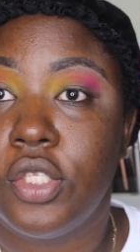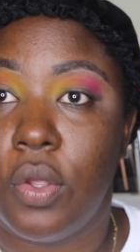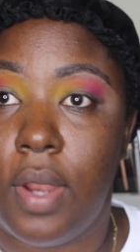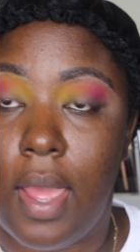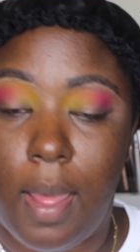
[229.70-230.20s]

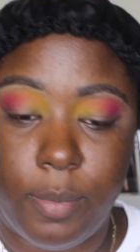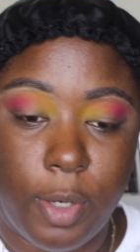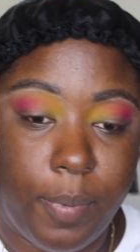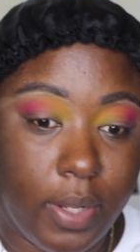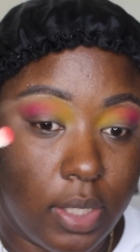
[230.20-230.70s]
So now I'm
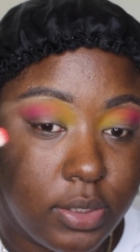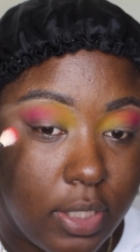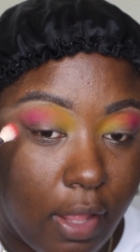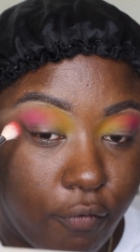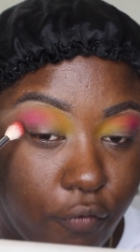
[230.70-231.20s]
dipping into
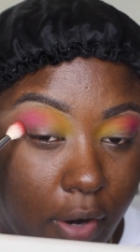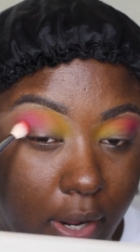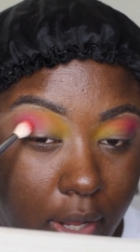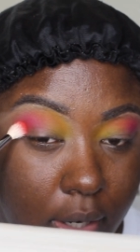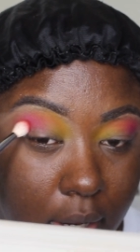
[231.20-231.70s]
that
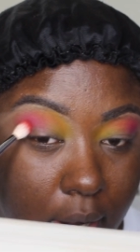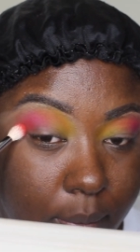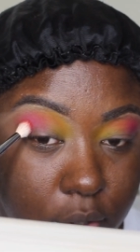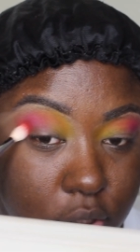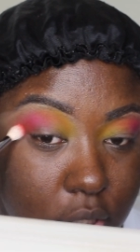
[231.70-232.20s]
red and
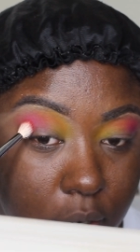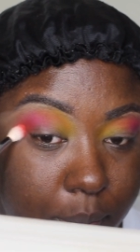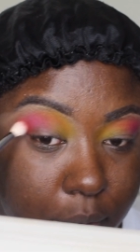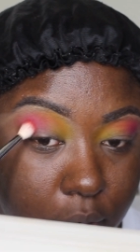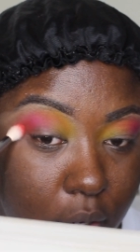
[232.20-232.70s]
I'm just going to
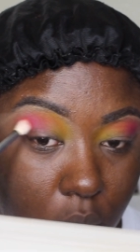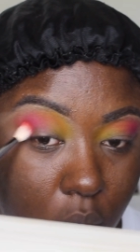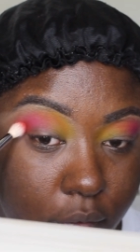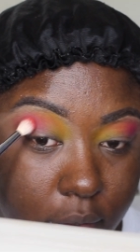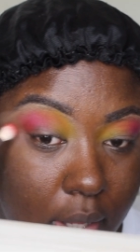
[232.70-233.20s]
put it
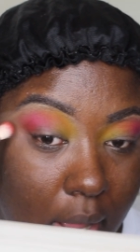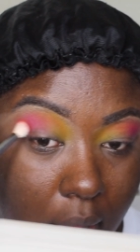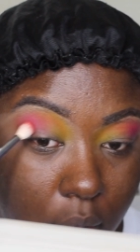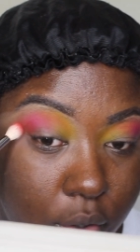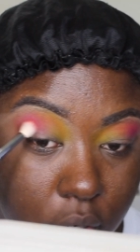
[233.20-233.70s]
on the
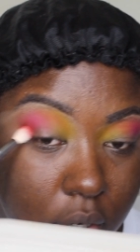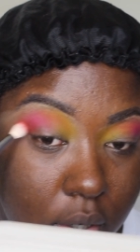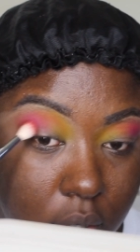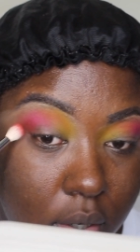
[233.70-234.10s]
outer